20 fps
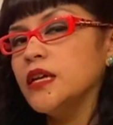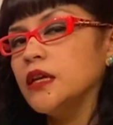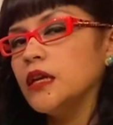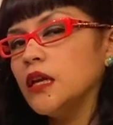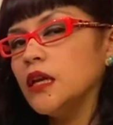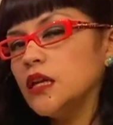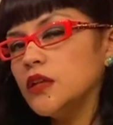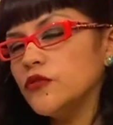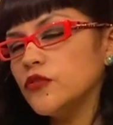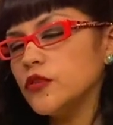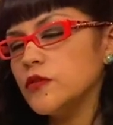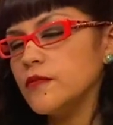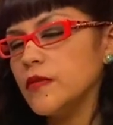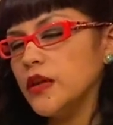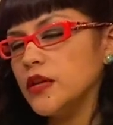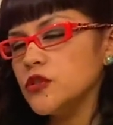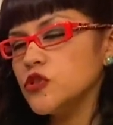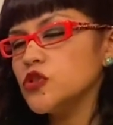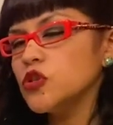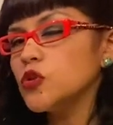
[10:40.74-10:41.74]

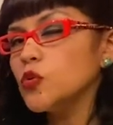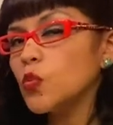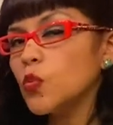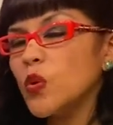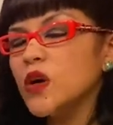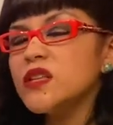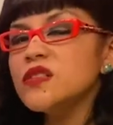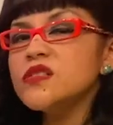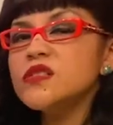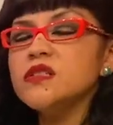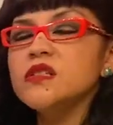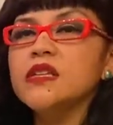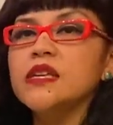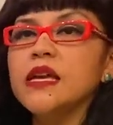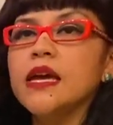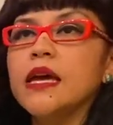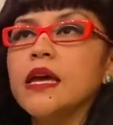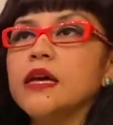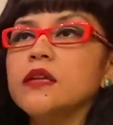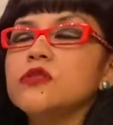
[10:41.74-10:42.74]
information once
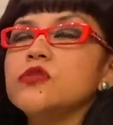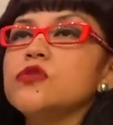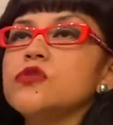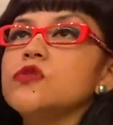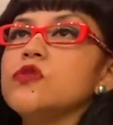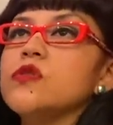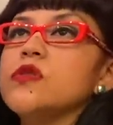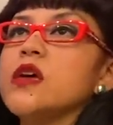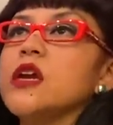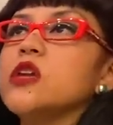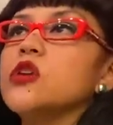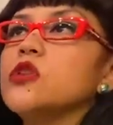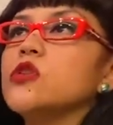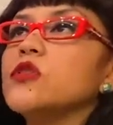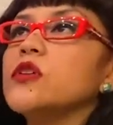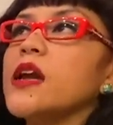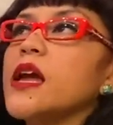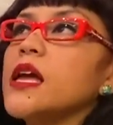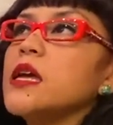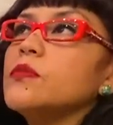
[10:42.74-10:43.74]
again so that
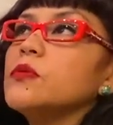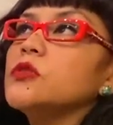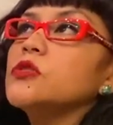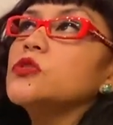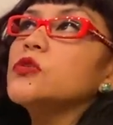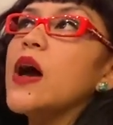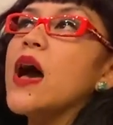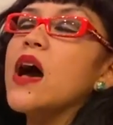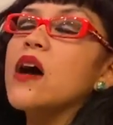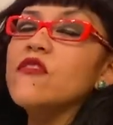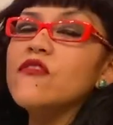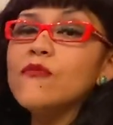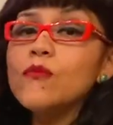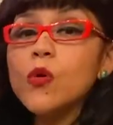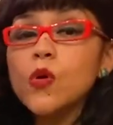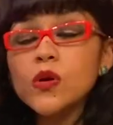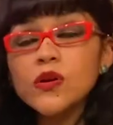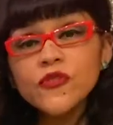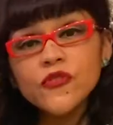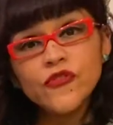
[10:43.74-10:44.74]
you're able to have
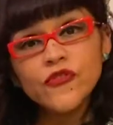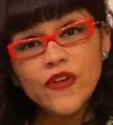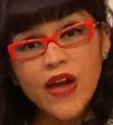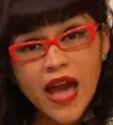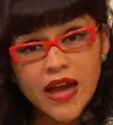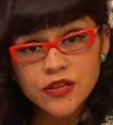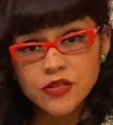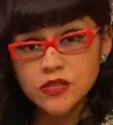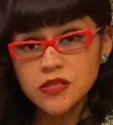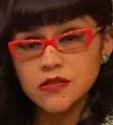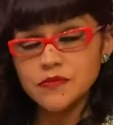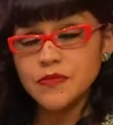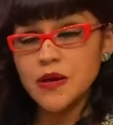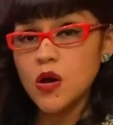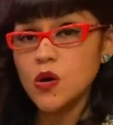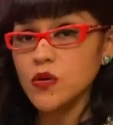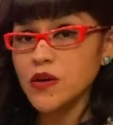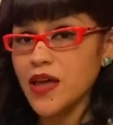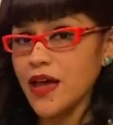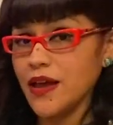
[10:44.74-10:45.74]
more facts
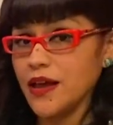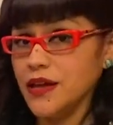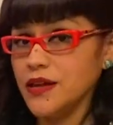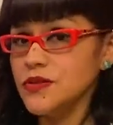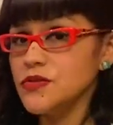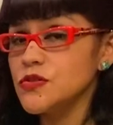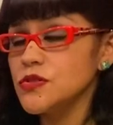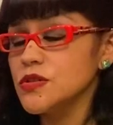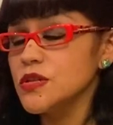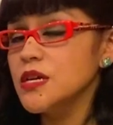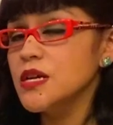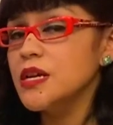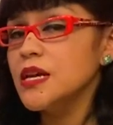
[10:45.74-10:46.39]
about kites